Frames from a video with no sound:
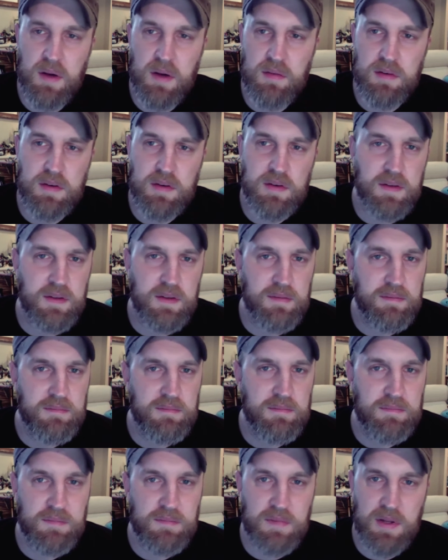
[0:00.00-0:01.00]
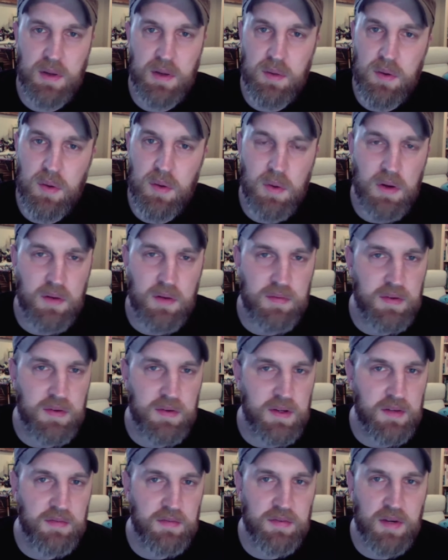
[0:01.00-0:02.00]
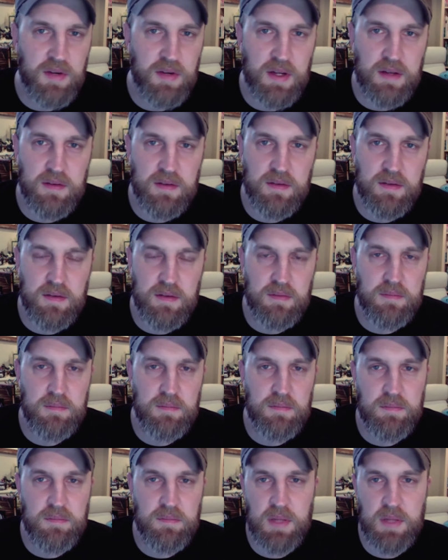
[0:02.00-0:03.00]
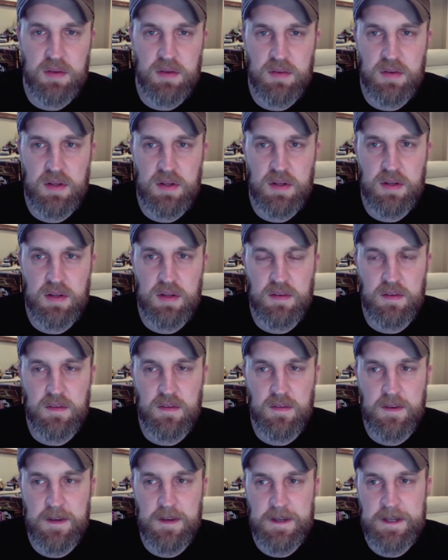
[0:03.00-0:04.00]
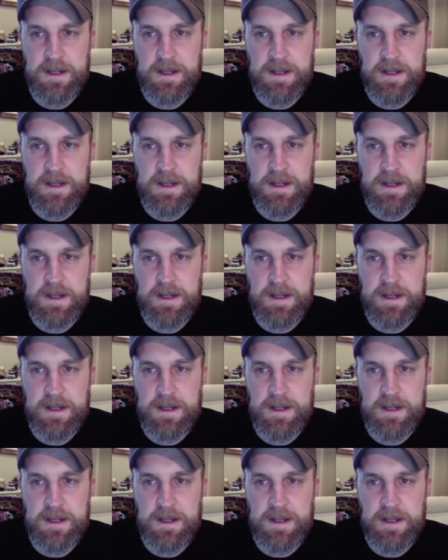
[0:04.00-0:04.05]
covers and logo work for different friends and ministries. And